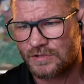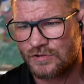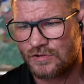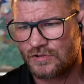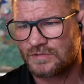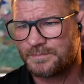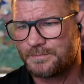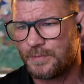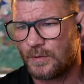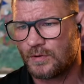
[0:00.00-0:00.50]

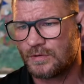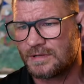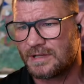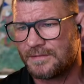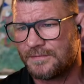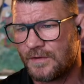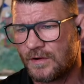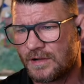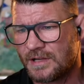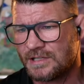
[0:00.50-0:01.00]
Just booked the
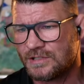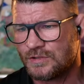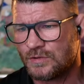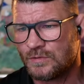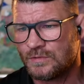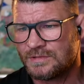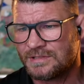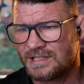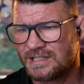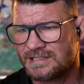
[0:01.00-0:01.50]
fucking two
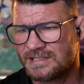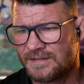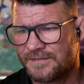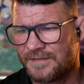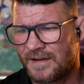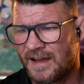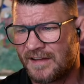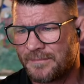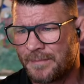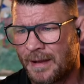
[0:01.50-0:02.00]

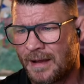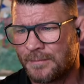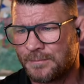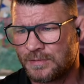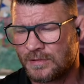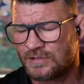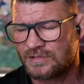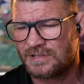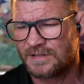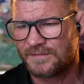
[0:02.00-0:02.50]
sixty-five pound
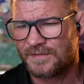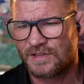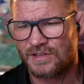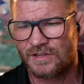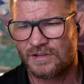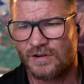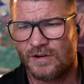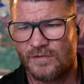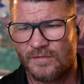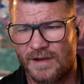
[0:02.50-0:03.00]
plus
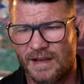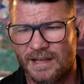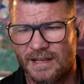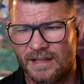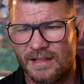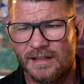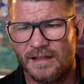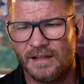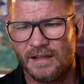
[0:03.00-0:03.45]
division already.